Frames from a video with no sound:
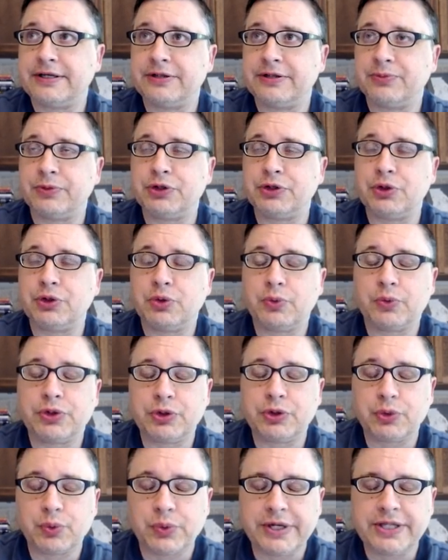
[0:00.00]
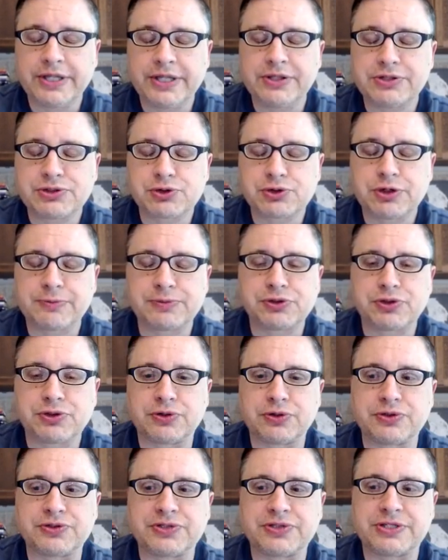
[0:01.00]
when you read the
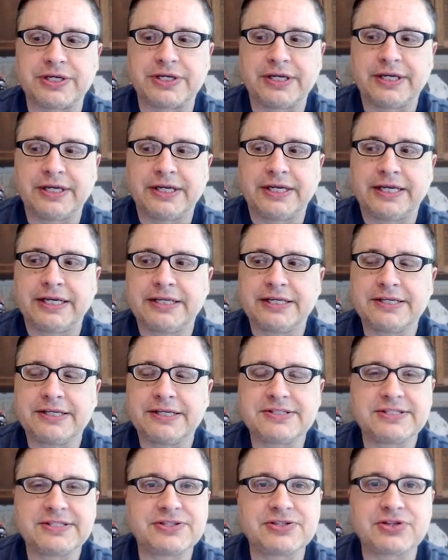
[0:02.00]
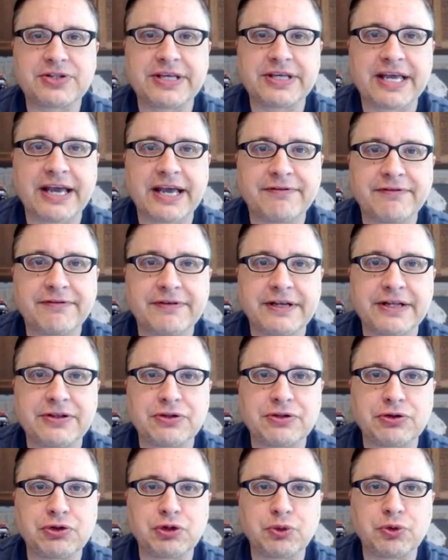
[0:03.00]
scriptures, it doesn't necessarily have
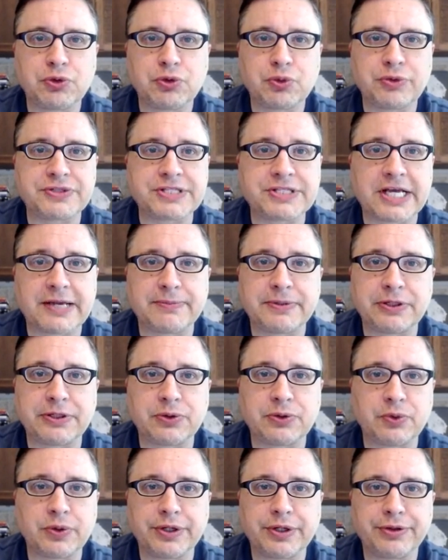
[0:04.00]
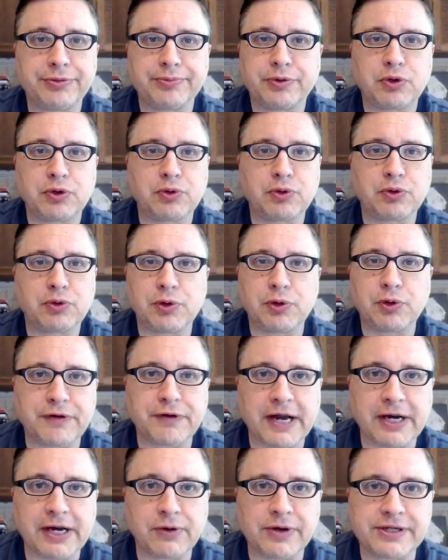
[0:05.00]
anything to do with what's happening with
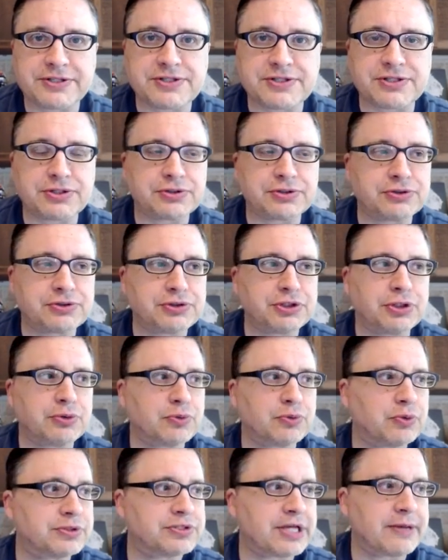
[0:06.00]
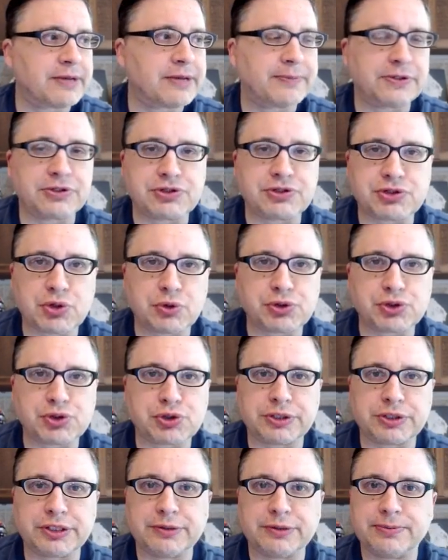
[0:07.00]
coronavirus and what's happening
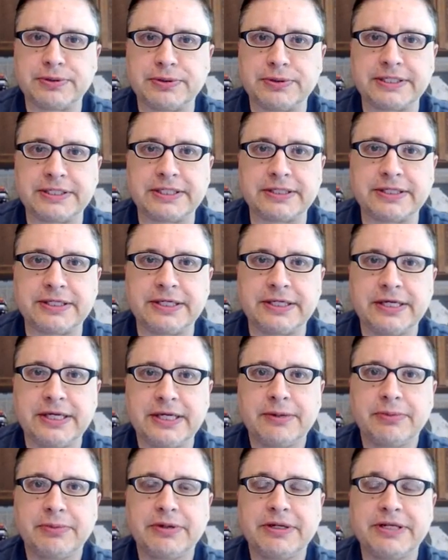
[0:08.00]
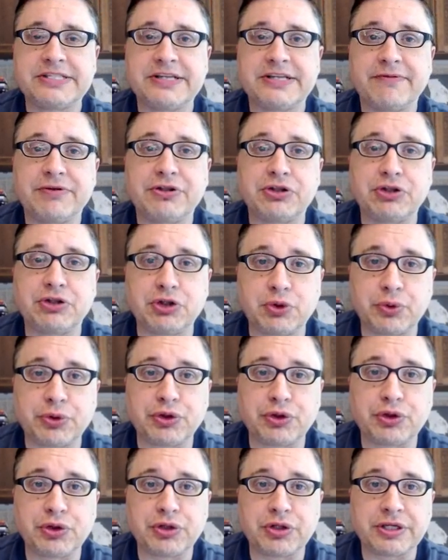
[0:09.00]
socially or politically, but it has everything to do
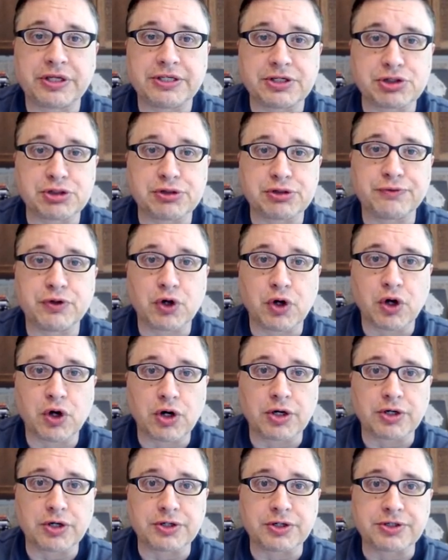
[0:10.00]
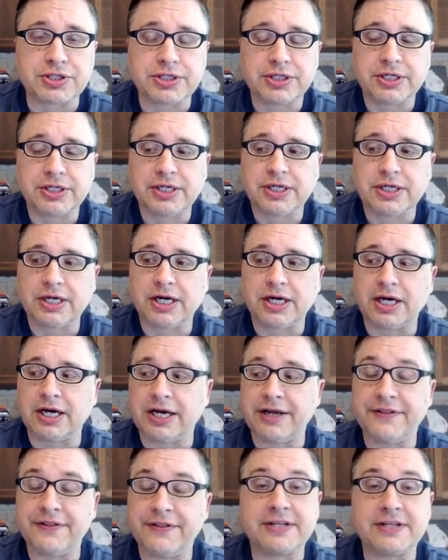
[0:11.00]
with the condition of your heart.
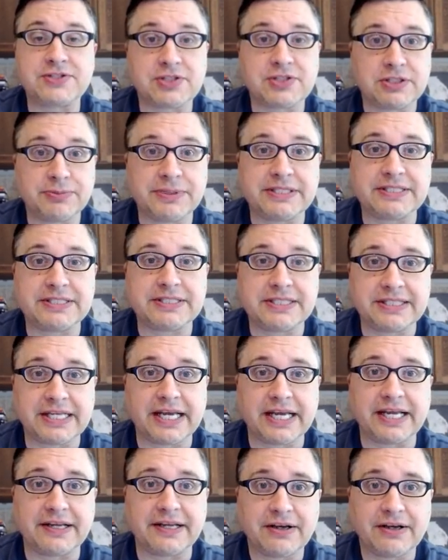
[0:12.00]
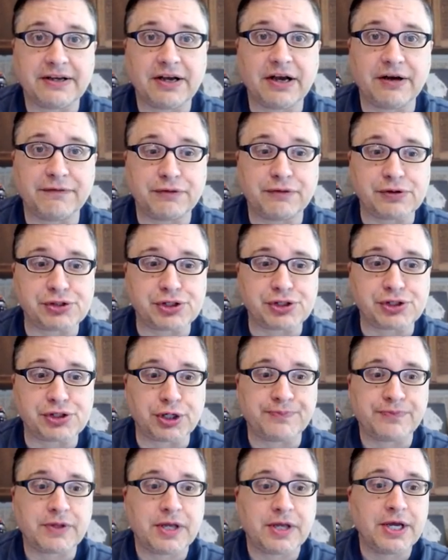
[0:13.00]
And that's going to be today for sure.